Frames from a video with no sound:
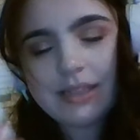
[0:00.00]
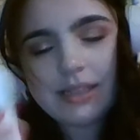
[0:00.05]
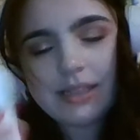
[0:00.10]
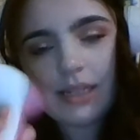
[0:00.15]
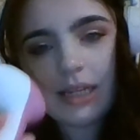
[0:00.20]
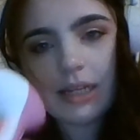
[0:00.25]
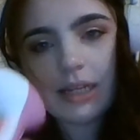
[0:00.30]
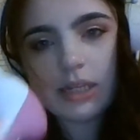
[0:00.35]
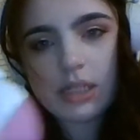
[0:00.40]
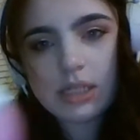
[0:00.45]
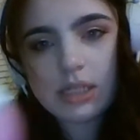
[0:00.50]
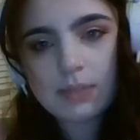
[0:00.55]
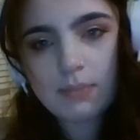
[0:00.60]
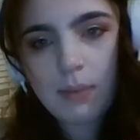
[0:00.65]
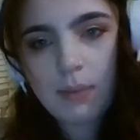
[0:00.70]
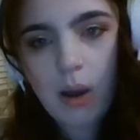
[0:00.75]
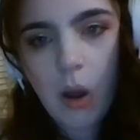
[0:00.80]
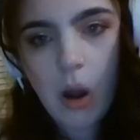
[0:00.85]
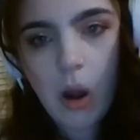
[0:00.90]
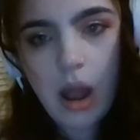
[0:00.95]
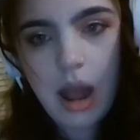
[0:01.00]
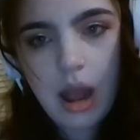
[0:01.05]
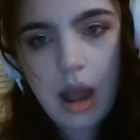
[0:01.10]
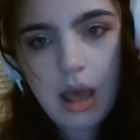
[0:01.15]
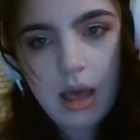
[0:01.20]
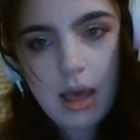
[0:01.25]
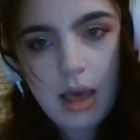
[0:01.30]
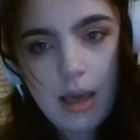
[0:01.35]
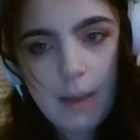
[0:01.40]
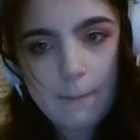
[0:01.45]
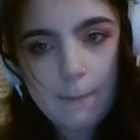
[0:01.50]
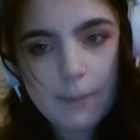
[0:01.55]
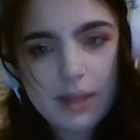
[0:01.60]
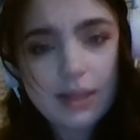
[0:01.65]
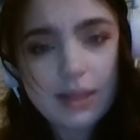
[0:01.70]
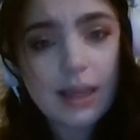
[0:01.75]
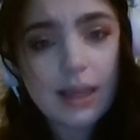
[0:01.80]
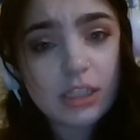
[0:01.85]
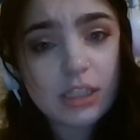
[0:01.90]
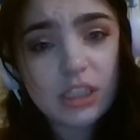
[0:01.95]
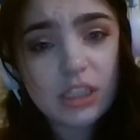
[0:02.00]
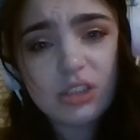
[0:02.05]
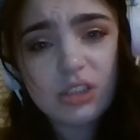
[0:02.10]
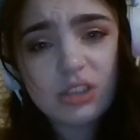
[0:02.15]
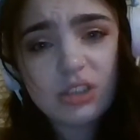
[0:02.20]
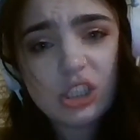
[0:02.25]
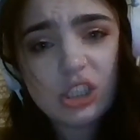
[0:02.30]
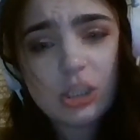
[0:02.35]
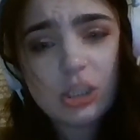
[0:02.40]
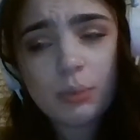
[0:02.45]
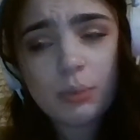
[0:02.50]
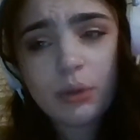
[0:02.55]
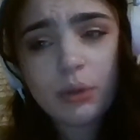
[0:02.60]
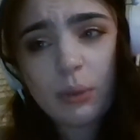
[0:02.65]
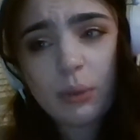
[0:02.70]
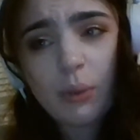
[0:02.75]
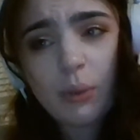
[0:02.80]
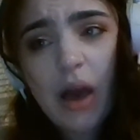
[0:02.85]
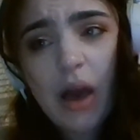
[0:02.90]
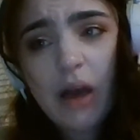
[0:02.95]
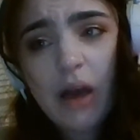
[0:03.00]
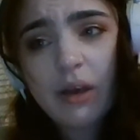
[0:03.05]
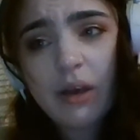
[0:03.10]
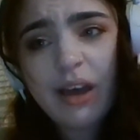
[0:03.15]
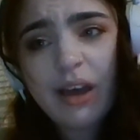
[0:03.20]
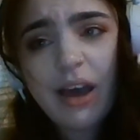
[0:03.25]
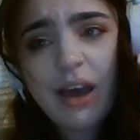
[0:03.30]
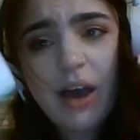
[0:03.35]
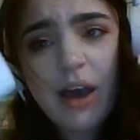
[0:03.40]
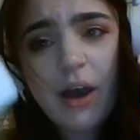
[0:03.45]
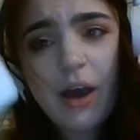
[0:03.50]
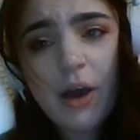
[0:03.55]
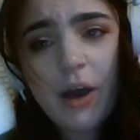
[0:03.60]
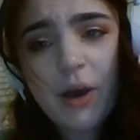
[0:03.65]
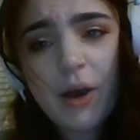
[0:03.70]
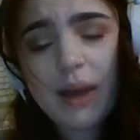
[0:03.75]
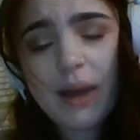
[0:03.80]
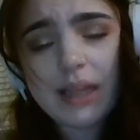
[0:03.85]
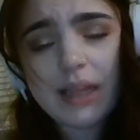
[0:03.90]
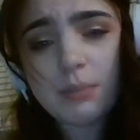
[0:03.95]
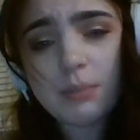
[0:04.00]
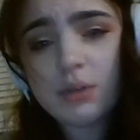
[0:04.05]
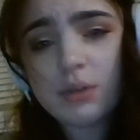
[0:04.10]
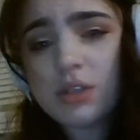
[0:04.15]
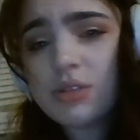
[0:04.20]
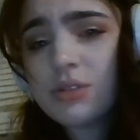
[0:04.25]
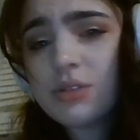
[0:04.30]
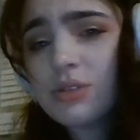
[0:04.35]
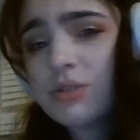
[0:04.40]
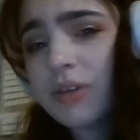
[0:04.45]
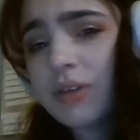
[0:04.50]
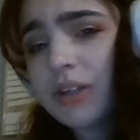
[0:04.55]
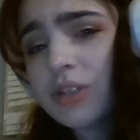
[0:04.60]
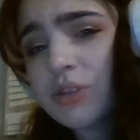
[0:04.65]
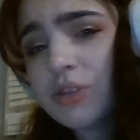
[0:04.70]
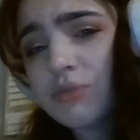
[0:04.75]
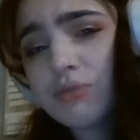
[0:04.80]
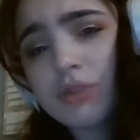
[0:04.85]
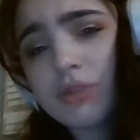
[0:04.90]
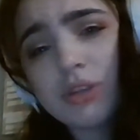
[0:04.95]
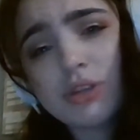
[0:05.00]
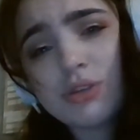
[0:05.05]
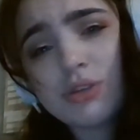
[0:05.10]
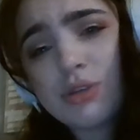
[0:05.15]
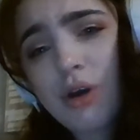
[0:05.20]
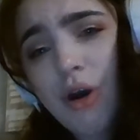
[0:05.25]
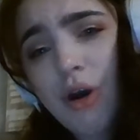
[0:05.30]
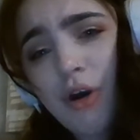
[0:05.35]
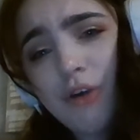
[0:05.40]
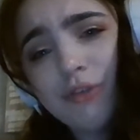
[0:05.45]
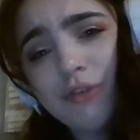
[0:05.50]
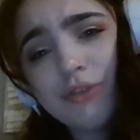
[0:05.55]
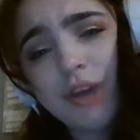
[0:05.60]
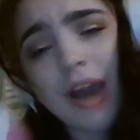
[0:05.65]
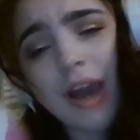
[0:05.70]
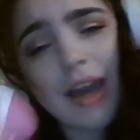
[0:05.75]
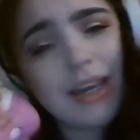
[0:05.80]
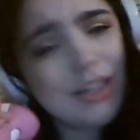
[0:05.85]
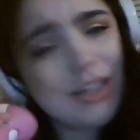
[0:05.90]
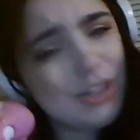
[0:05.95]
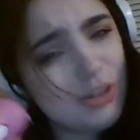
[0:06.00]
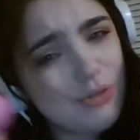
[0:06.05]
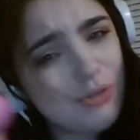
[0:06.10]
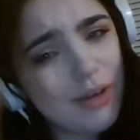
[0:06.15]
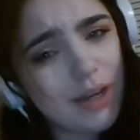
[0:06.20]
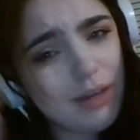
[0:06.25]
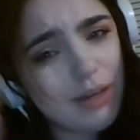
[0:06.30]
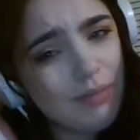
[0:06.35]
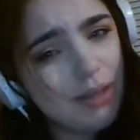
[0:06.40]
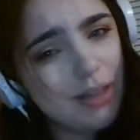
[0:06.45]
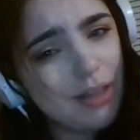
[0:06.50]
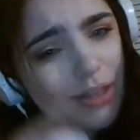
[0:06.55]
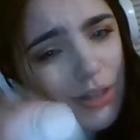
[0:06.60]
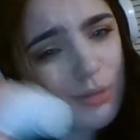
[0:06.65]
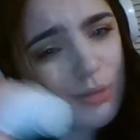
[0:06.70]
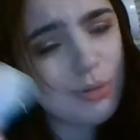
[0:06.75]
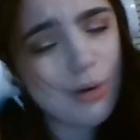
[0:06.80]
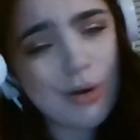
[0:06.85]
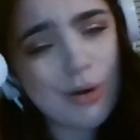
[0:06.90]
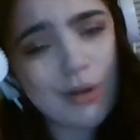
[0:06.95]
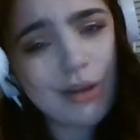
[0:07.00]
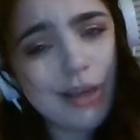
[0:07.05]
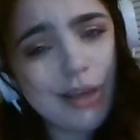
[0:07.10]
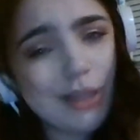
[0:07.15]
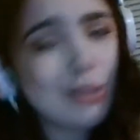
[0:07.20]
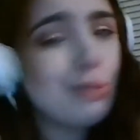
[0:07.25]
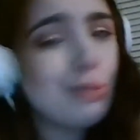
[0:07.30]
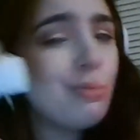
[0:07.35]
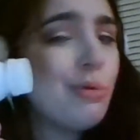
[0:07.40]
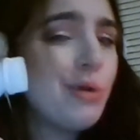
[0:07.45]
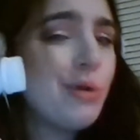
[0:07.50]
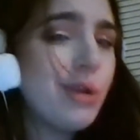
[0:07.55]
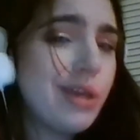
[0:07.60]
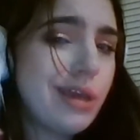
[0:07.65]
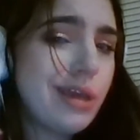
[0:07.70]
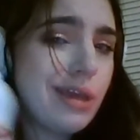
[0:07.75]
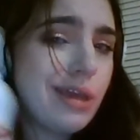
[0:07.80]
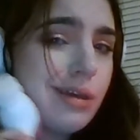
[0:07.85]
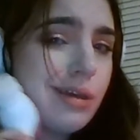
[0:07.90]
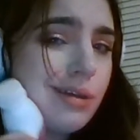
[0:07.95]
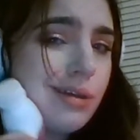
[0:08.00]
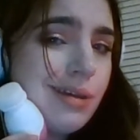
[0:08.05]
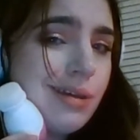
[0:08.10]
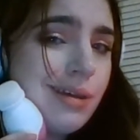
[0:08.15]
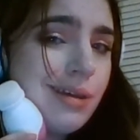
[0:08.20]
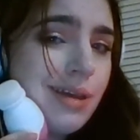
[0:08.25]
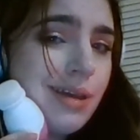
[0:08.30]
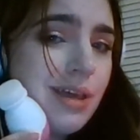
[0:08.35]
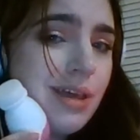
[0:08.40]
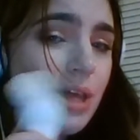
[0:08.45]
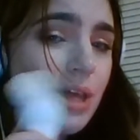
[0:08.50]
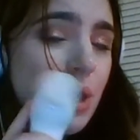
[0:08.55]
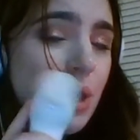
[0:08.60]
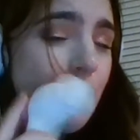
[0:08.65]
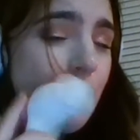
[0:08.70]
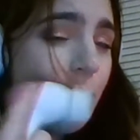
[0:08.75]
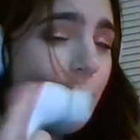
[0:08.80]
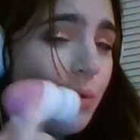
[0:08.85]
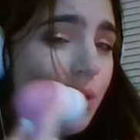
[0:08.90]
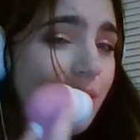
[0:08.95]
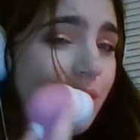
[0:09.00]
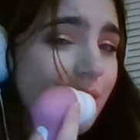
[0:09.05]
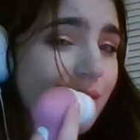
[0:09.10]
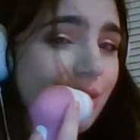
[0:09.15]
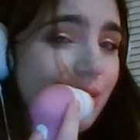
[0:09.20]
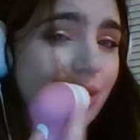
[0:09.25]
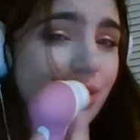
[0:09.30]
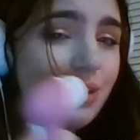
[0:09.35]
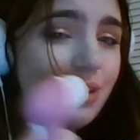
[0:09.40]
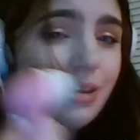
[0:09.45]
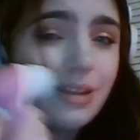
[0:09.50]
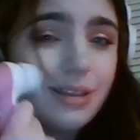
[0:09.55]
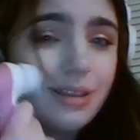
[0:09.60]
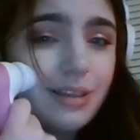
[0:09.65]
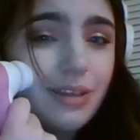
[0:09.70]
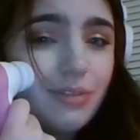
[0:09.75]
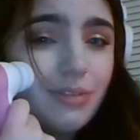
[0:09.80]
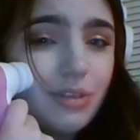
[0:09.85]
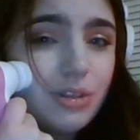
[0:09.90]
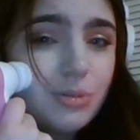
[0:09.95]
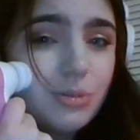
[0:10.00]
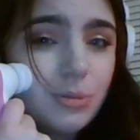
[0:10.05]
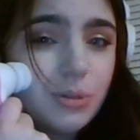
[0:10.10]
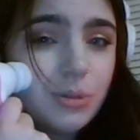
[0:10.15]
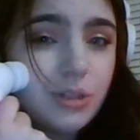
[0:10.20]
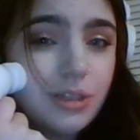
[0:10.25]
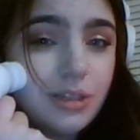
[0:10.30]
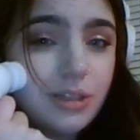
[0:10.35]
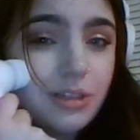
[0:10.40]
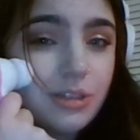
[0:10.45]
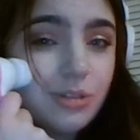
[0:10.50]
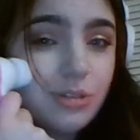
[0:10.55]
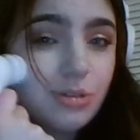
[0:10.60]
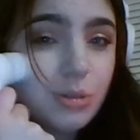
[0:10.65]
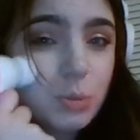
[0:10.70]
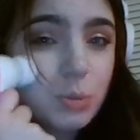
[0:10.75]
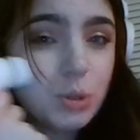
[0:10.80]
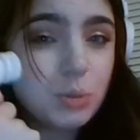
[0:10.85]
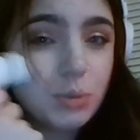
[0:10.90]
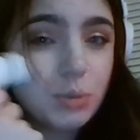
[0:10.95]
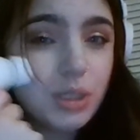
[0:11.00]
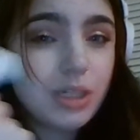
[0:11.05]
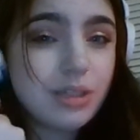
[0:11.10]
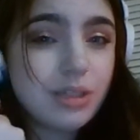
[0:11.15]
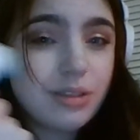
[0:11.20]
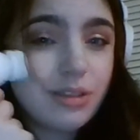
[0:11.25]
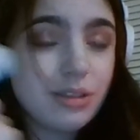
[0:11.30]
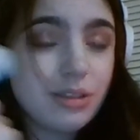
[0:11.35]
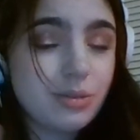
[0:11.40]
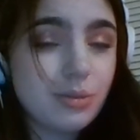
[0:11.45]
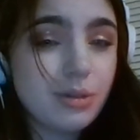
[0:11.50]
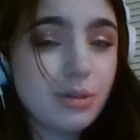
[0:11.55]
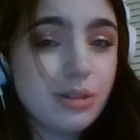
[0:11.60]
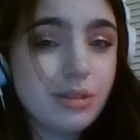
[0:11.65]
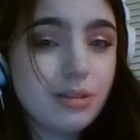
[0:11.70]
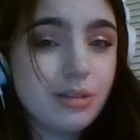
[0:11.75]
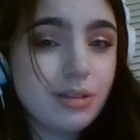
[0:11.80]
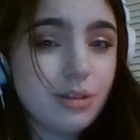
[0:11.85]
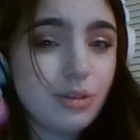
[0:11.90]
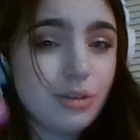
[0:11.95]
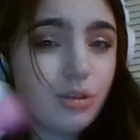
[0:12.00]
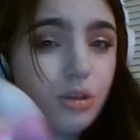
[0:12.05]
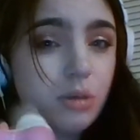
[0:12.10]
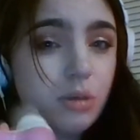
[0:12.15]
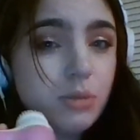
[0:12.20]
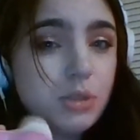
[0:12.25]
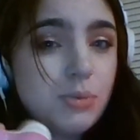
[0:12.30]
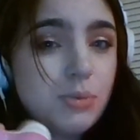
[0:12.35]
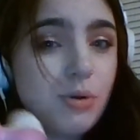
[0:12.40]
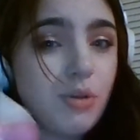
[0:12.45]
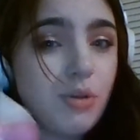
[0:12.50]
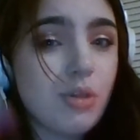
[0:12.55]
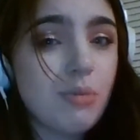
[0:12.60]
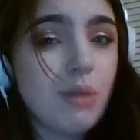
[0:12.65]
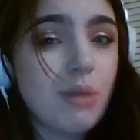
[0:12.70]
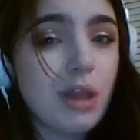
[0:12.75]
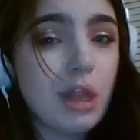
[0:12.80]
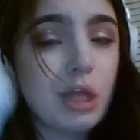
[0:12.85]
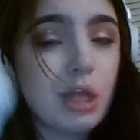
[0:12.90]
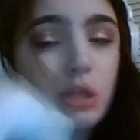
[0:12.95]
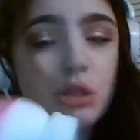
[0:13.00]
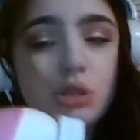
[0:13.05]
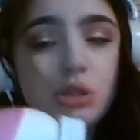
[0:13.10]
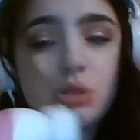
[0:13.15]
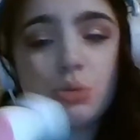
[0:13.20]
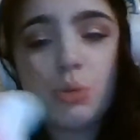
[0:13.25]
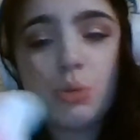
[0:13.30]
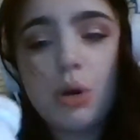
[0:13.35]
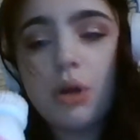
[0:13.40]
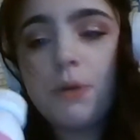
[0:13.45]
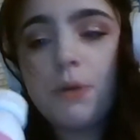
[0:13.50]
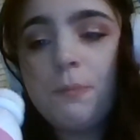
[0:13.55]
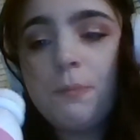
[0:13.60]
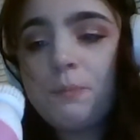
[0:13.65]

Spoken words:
a little small, but it actually does the job pretty well, and the bristles are actually really soft. I do recommend this one. It's pretty good. I'll leave this one in the description because this one is so much better than my last one.